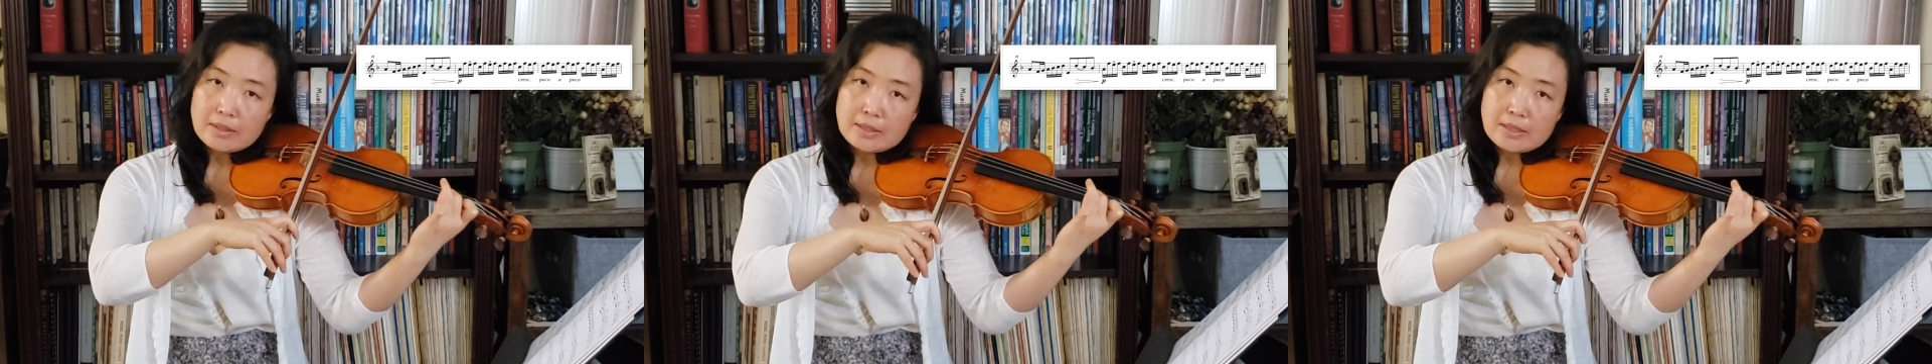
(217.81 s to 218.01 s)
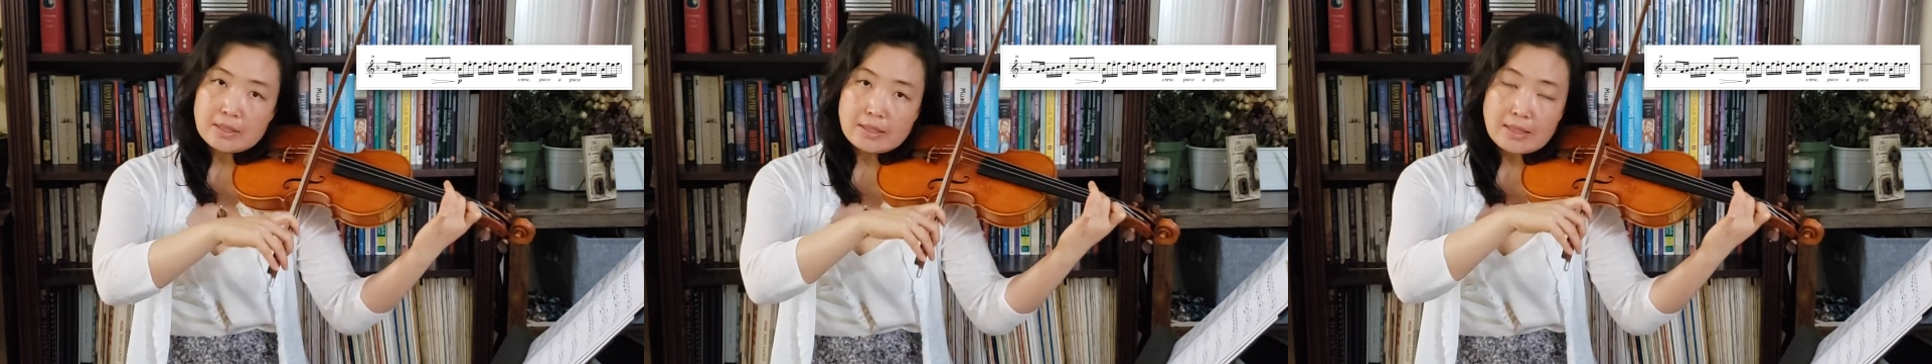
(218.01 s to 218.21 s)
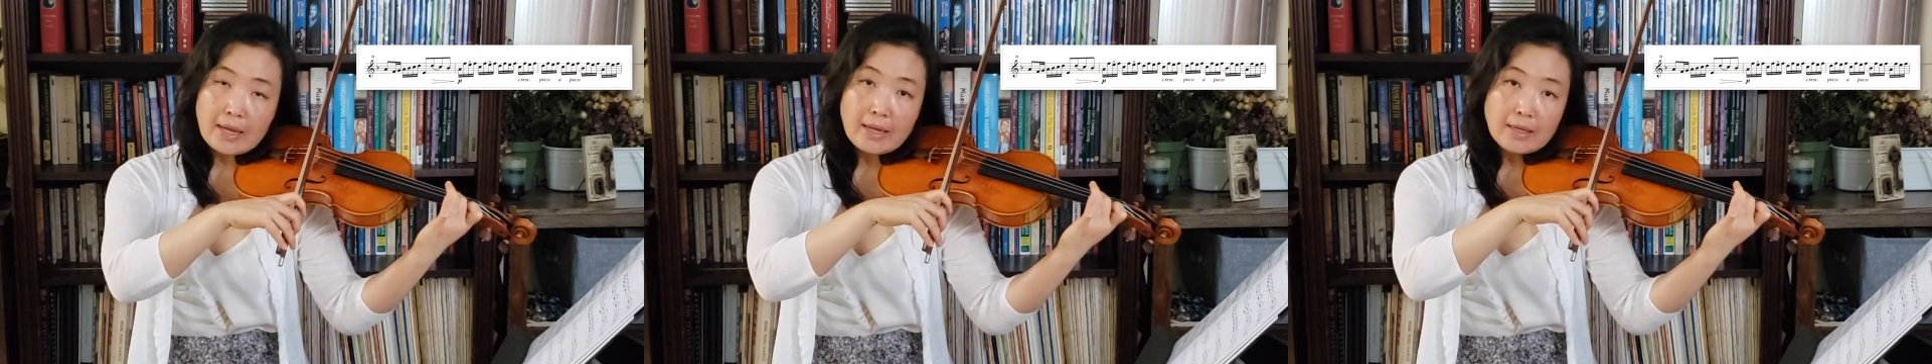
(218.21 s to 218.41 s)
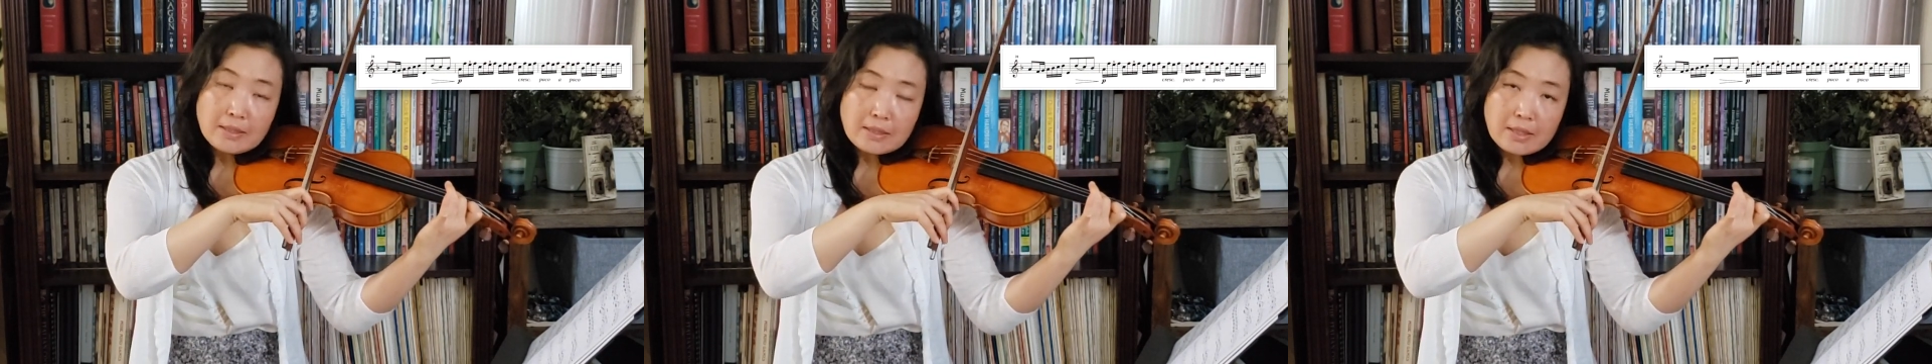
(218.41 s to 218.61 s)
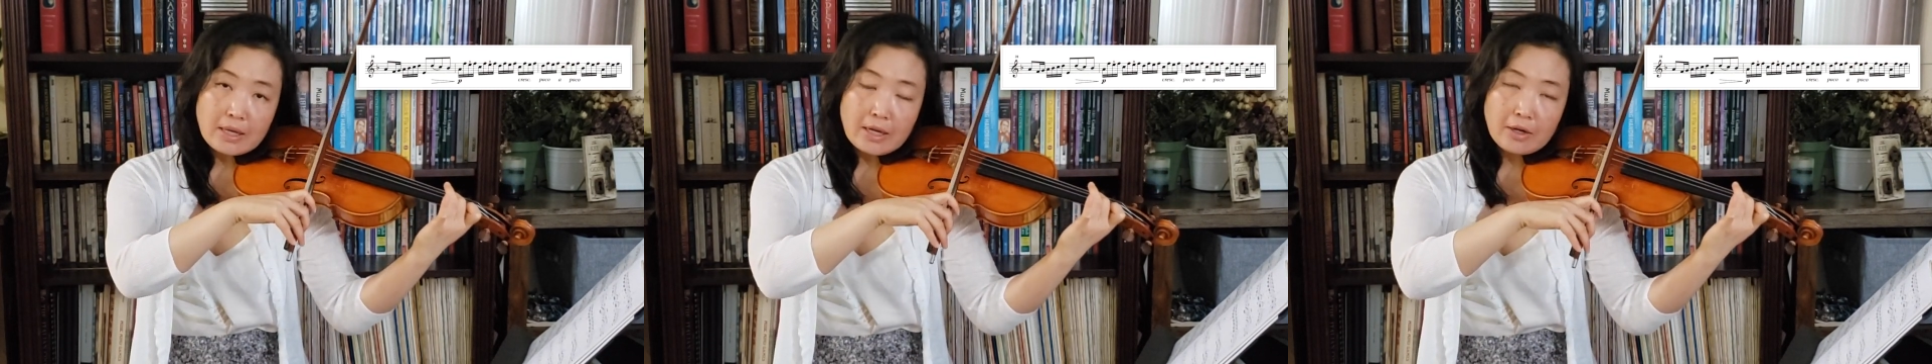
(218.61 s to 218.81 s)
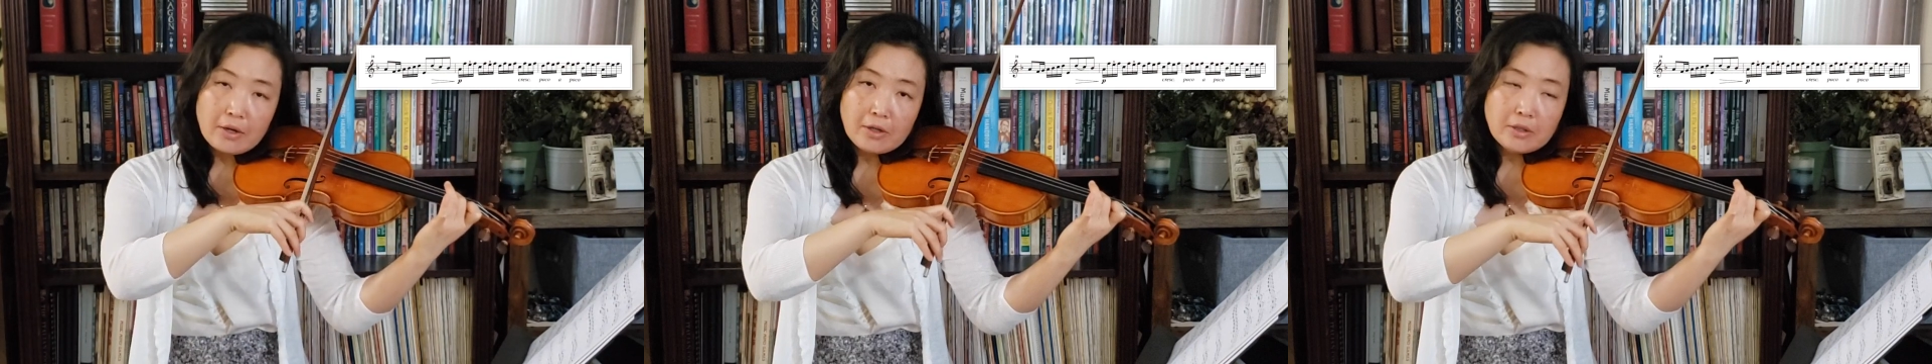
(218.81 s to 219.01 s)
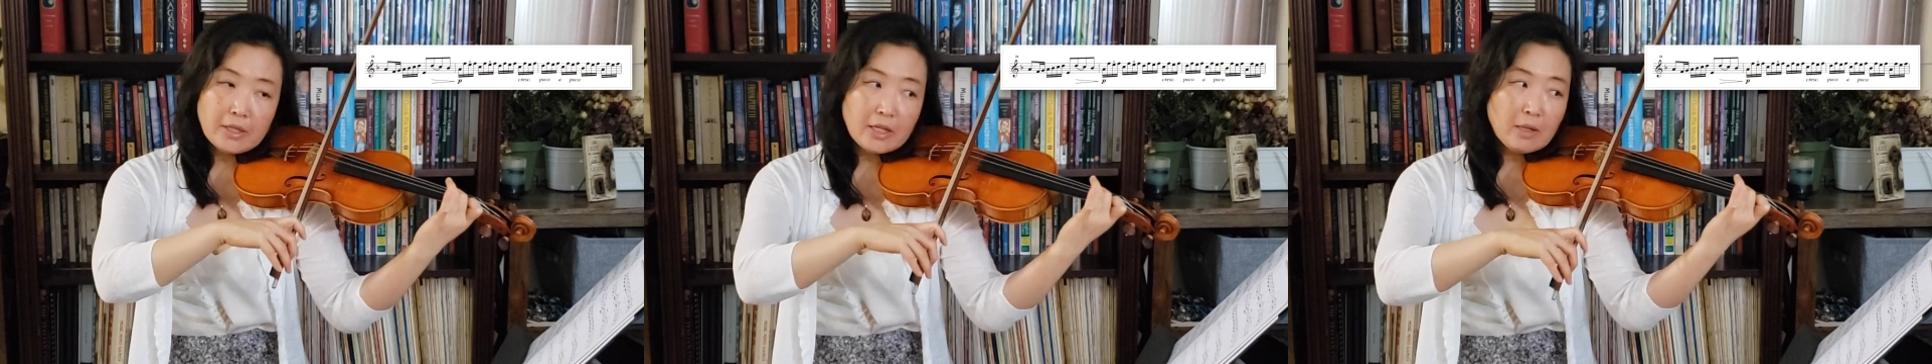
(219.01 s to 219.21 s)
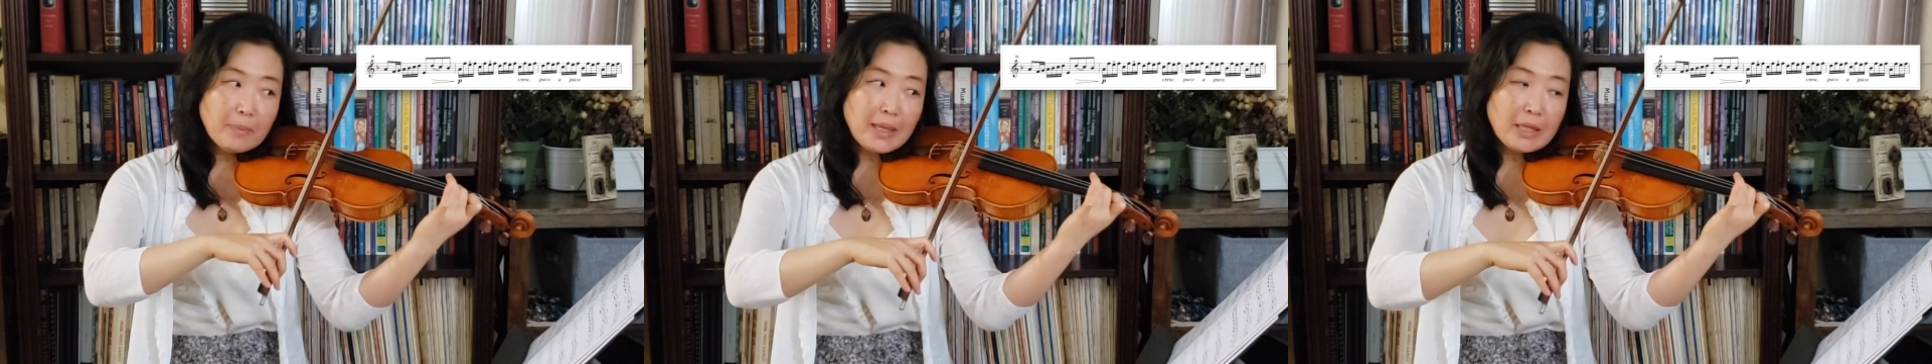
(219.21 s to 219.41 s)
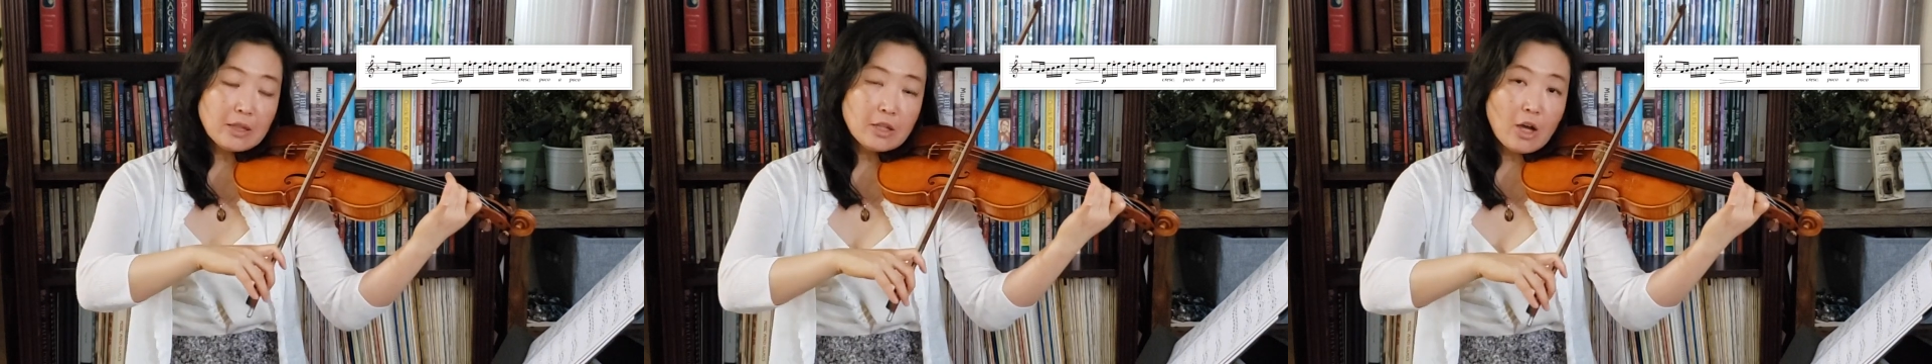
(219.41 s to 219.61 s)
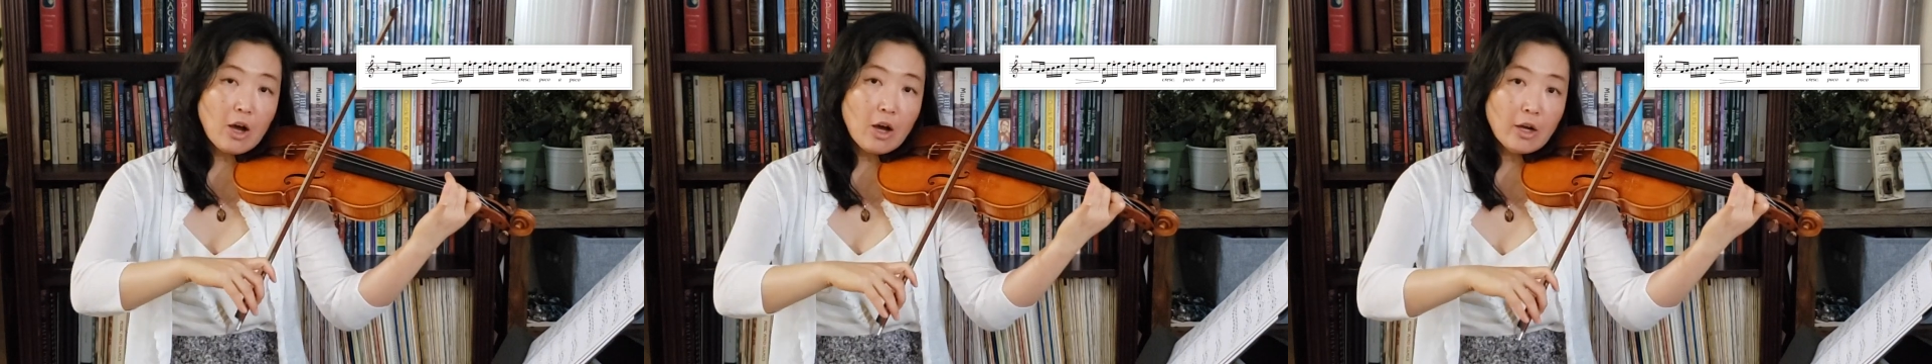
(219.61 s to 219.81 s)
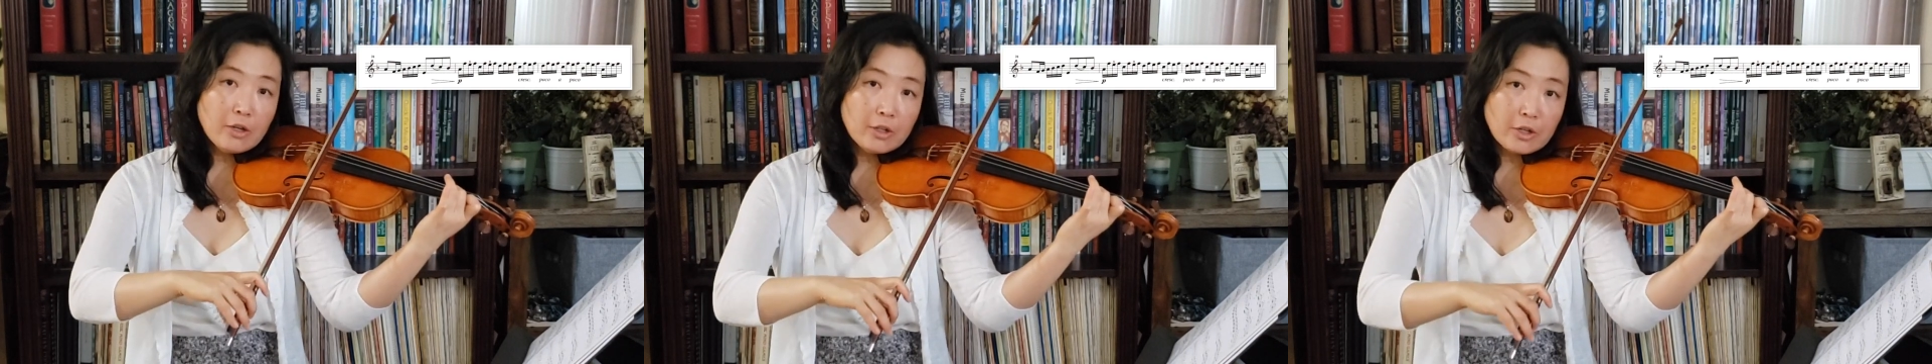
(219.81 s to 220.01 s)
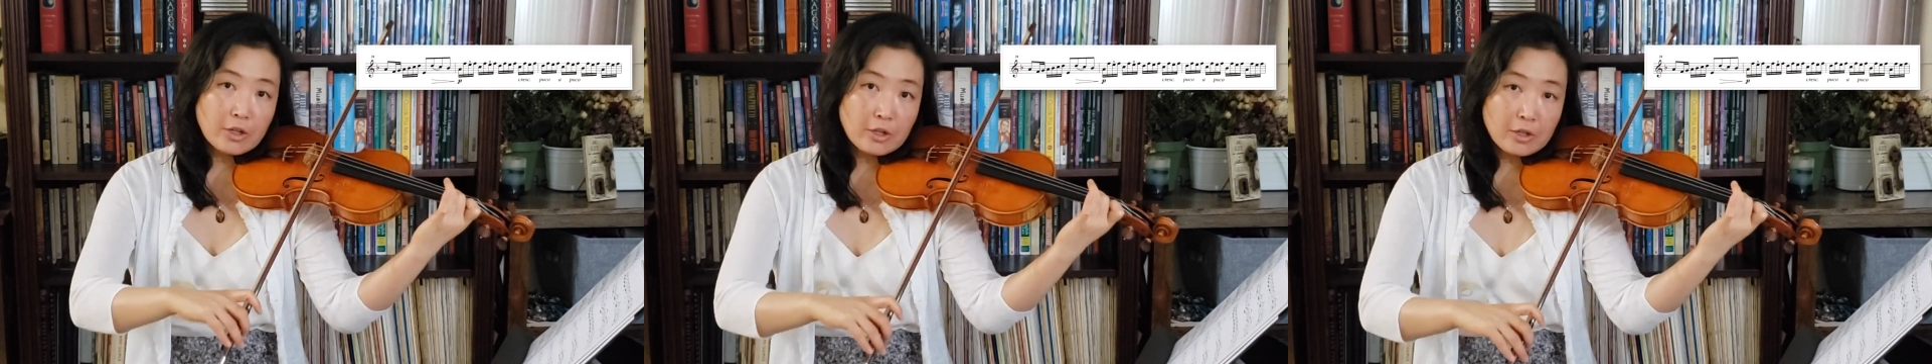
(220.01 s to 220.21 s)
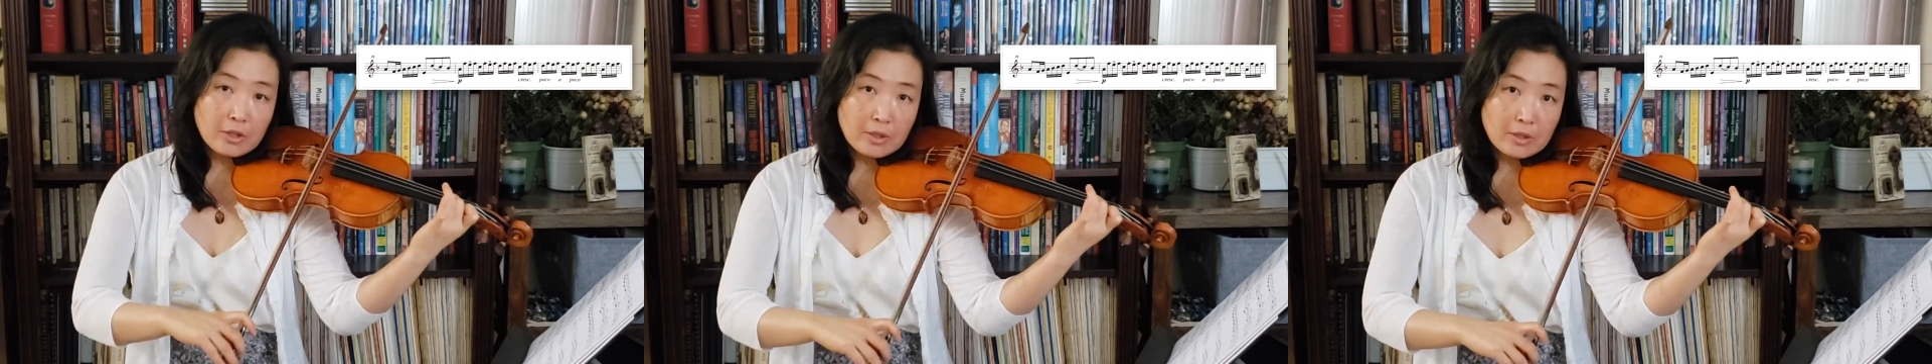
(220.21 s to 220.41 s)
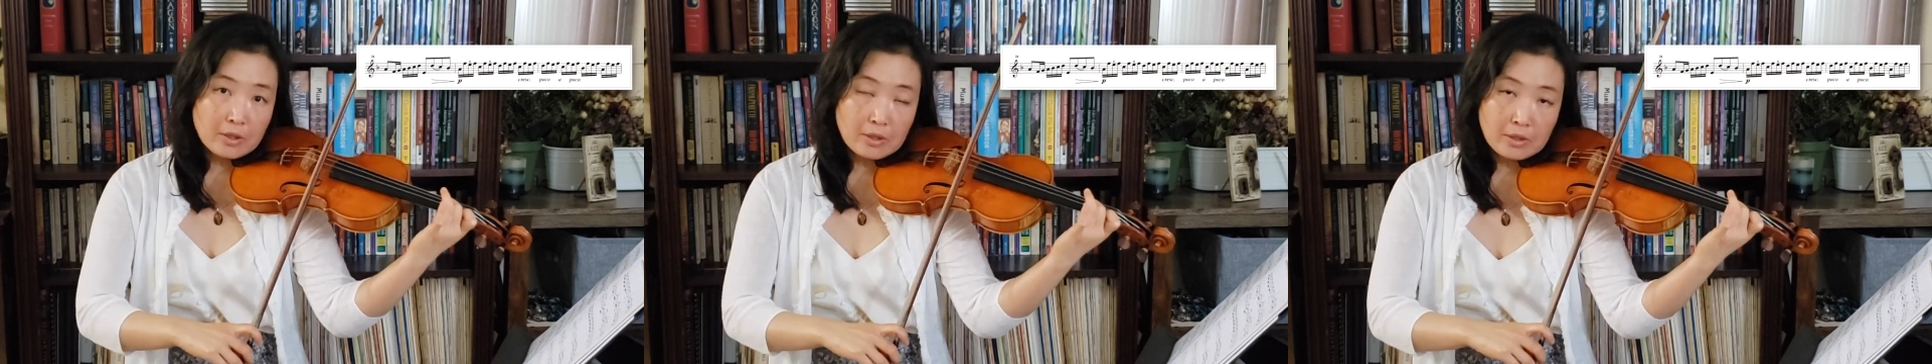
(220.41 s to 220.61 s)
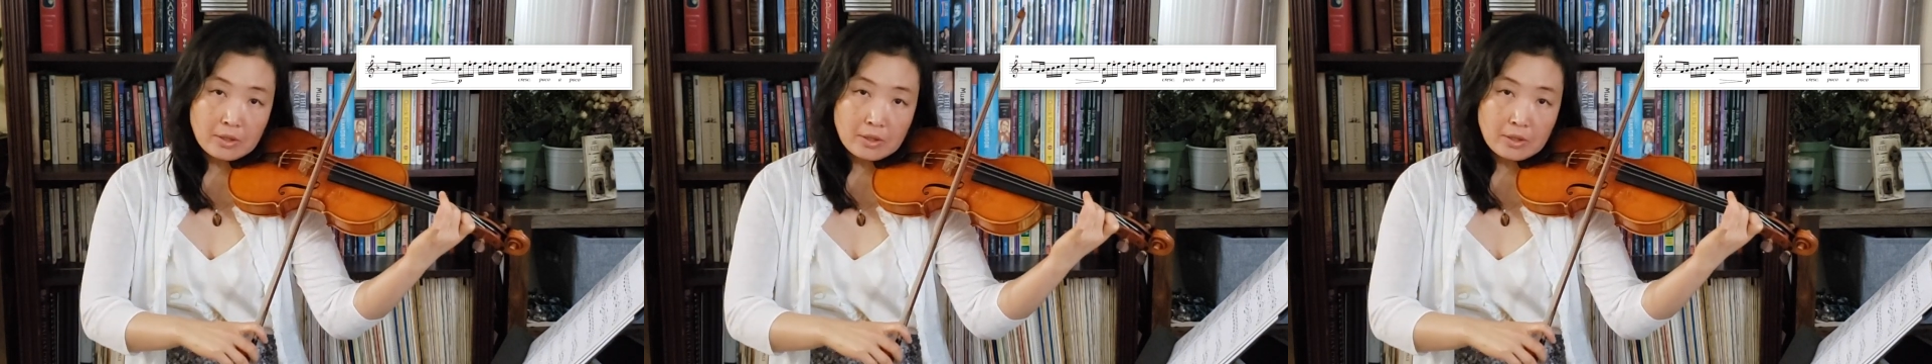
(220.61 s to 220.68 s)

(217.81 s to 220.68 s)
stays there a little bit longer,